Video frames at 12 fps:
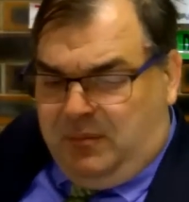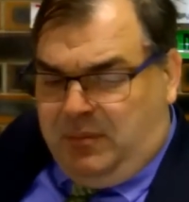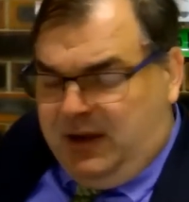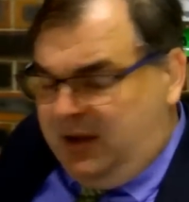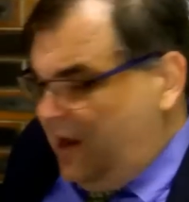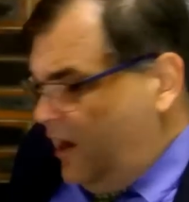
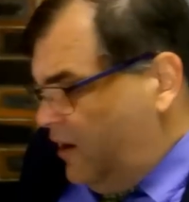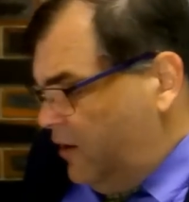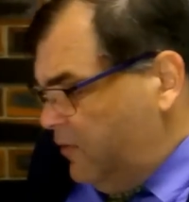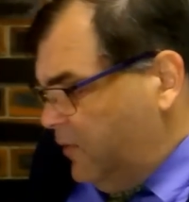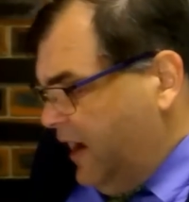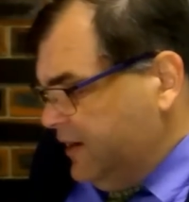But no,
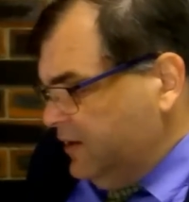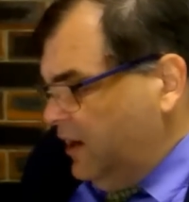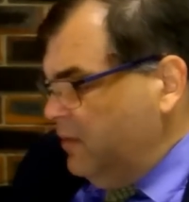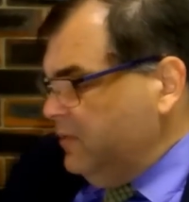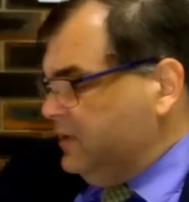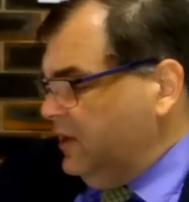you had to
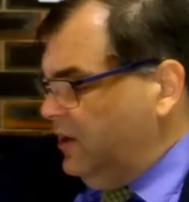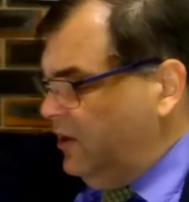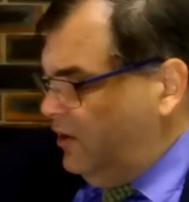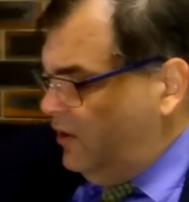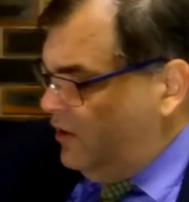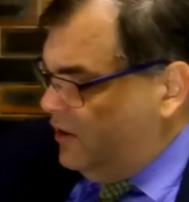go with the
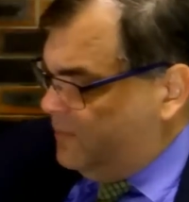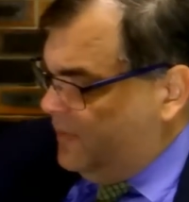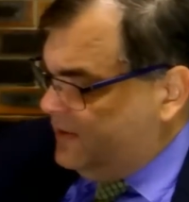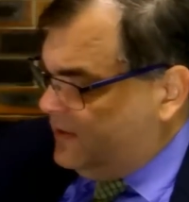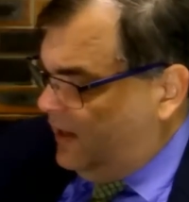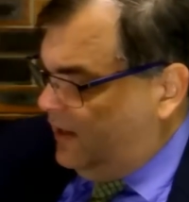herd
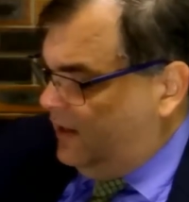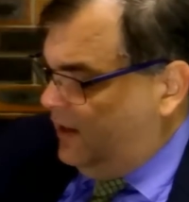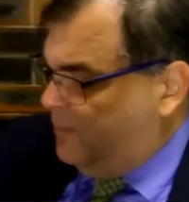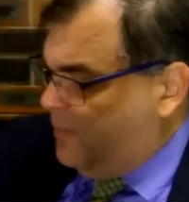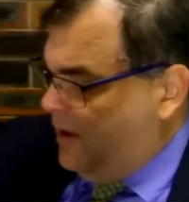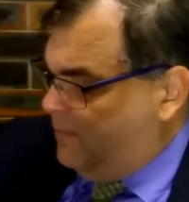mentality
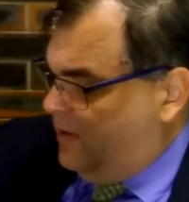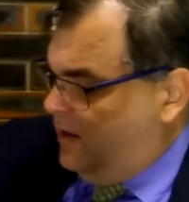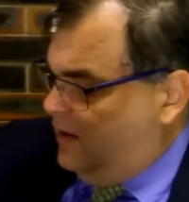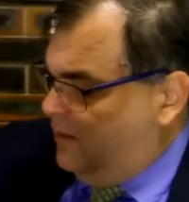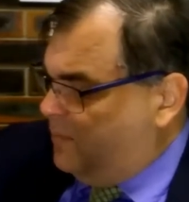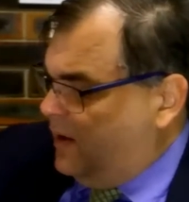of
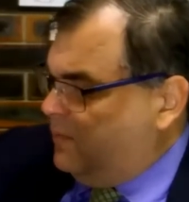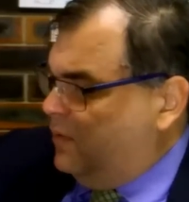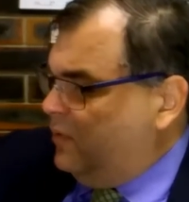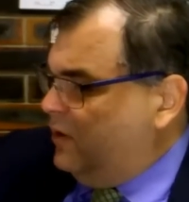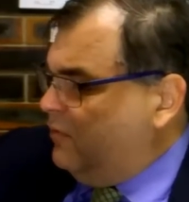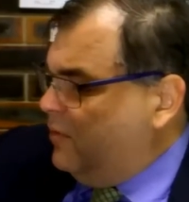Batman.
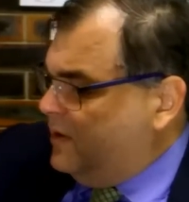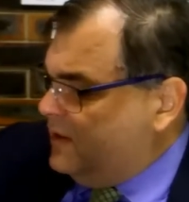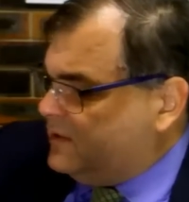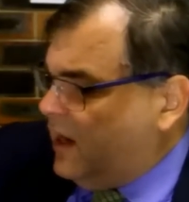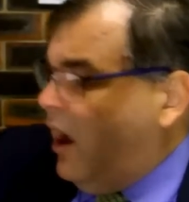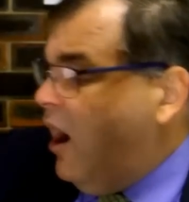What do you want me to
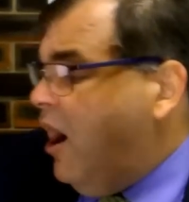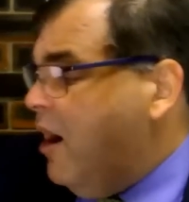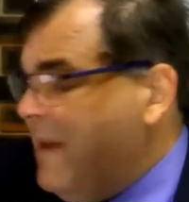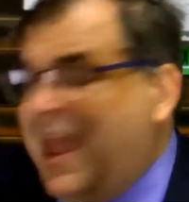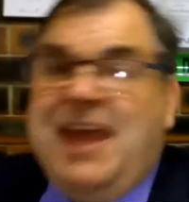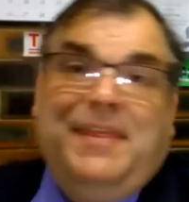say?
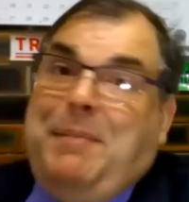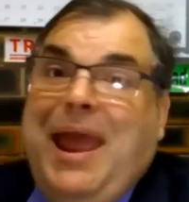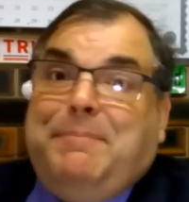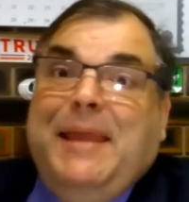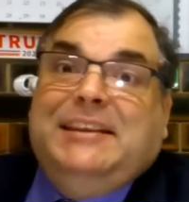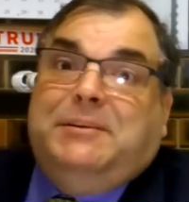Oh man, the
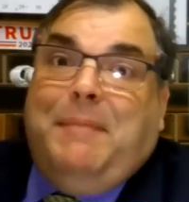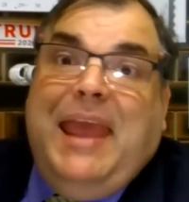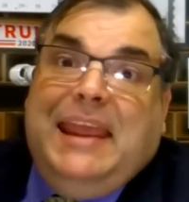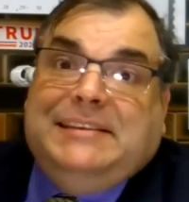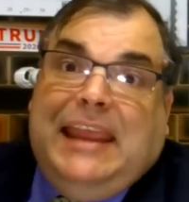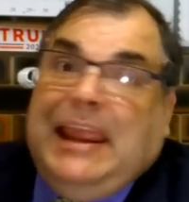Batman's
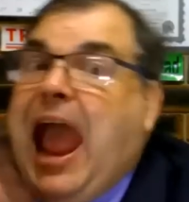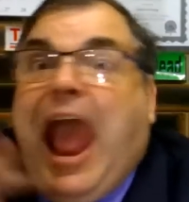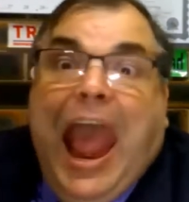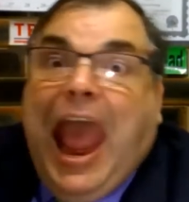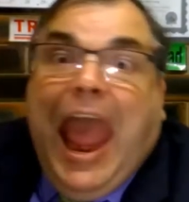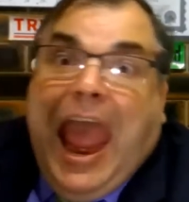amazing!
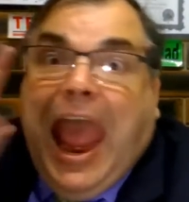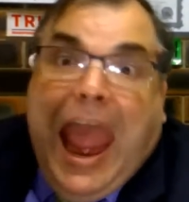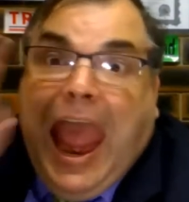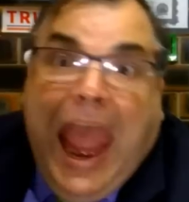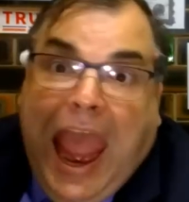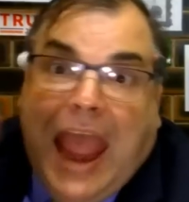
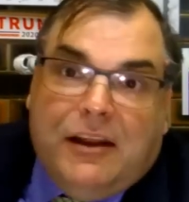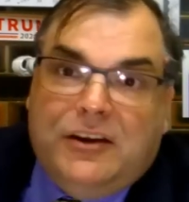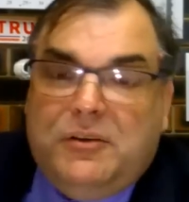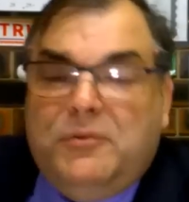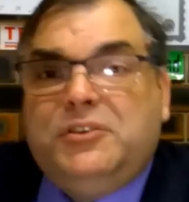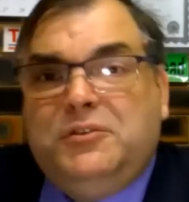Ah!
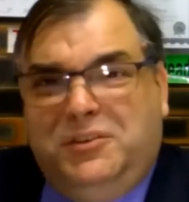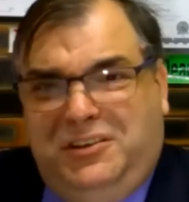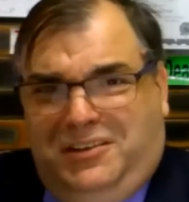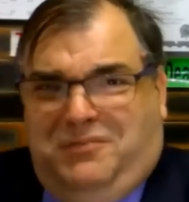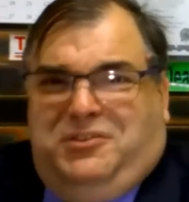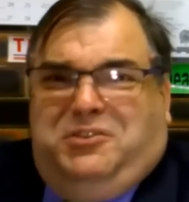
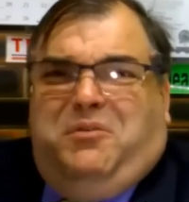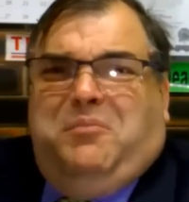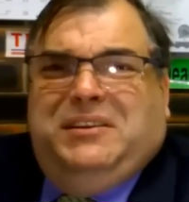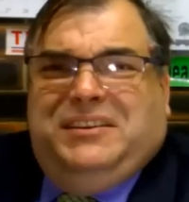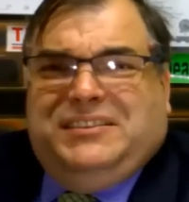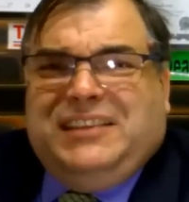Is that what you want
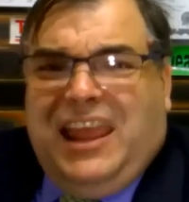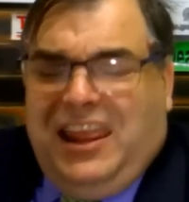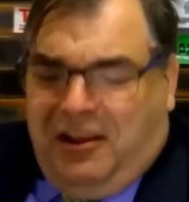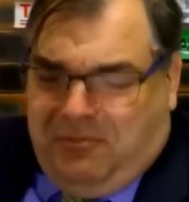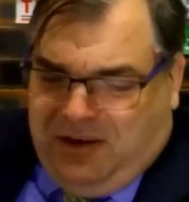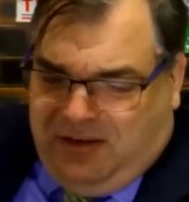me to
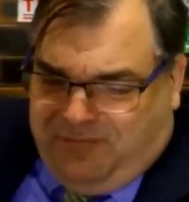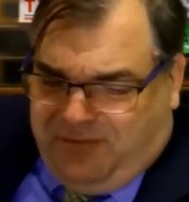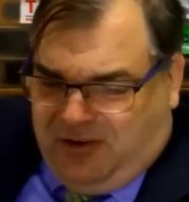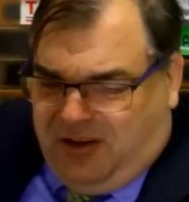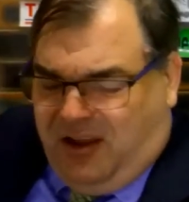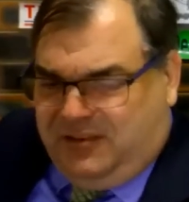say? I mean,
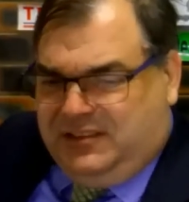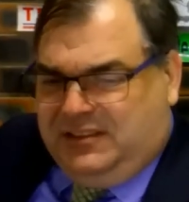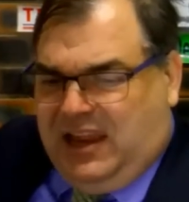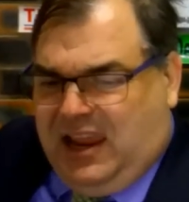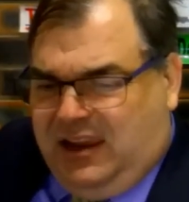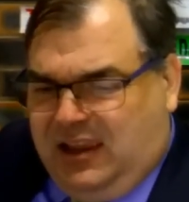for God's
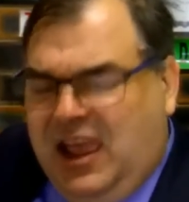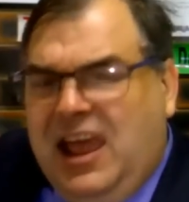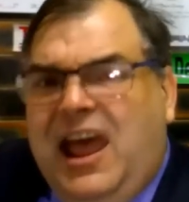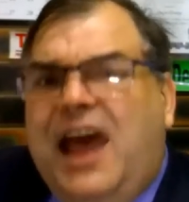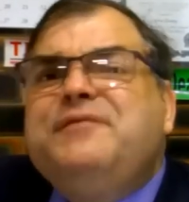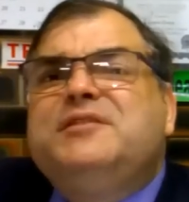sake.
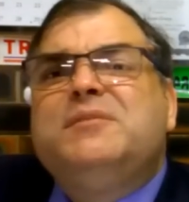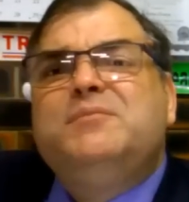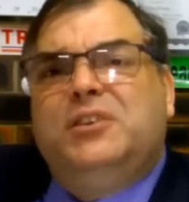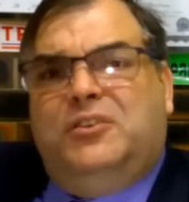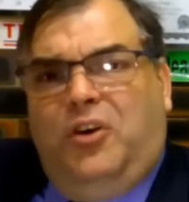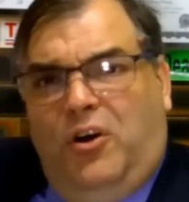Have some
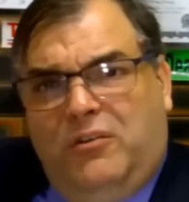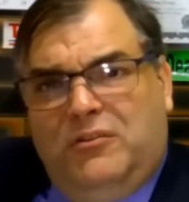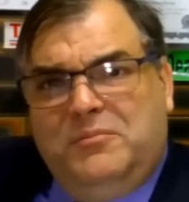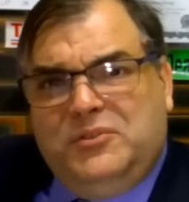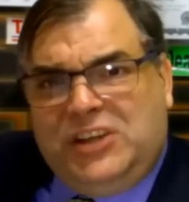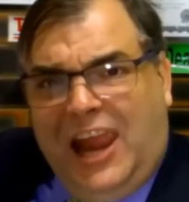
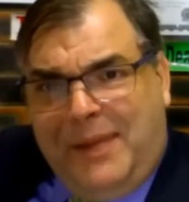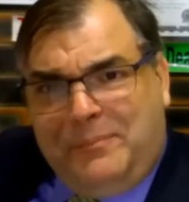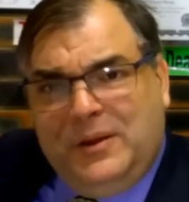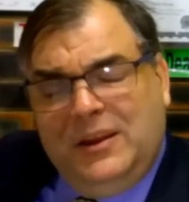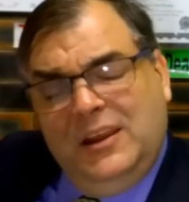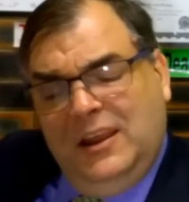decorum, chap.
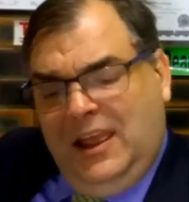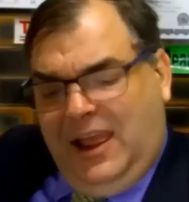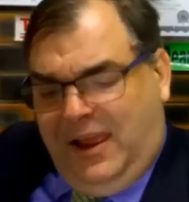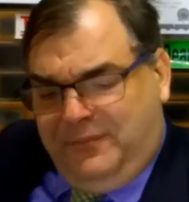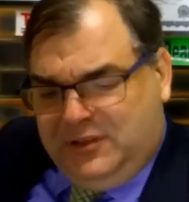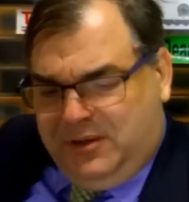
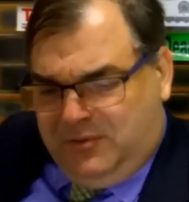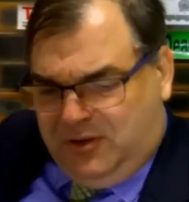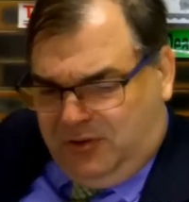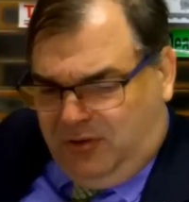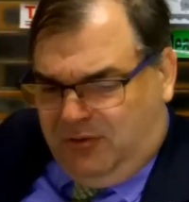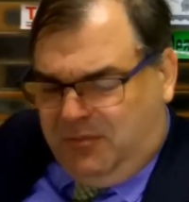Have some
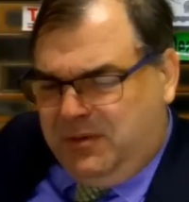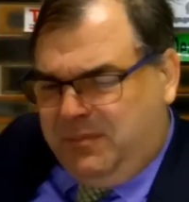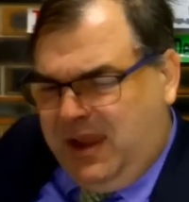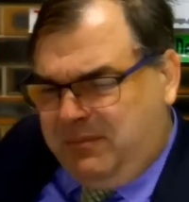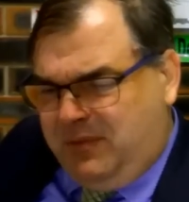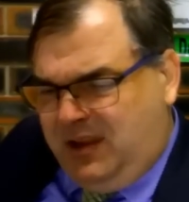decorum. The
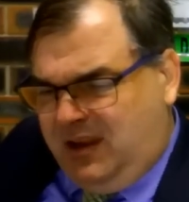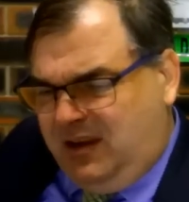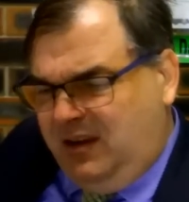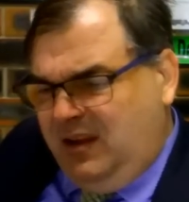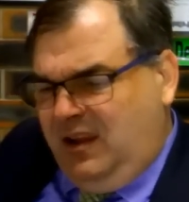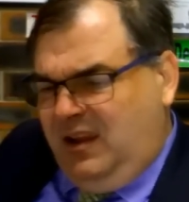Batman.